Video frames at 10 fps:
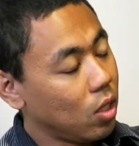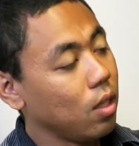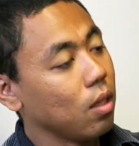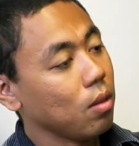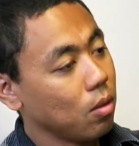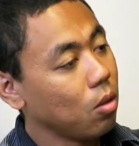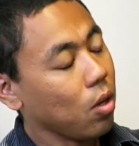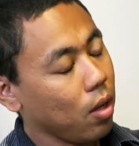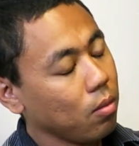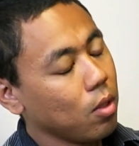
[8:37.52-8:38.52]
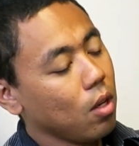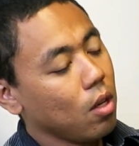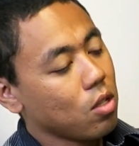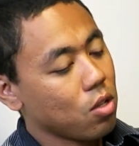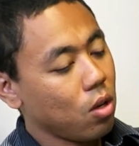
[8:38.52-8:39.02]
Yeah, okay.
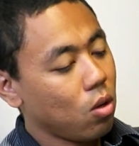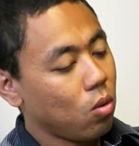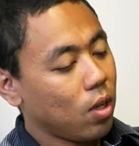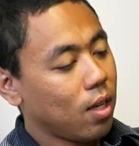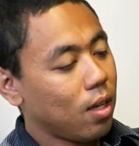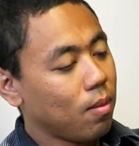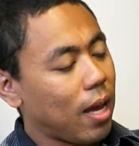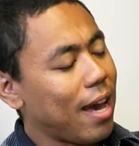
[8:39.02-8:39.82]
So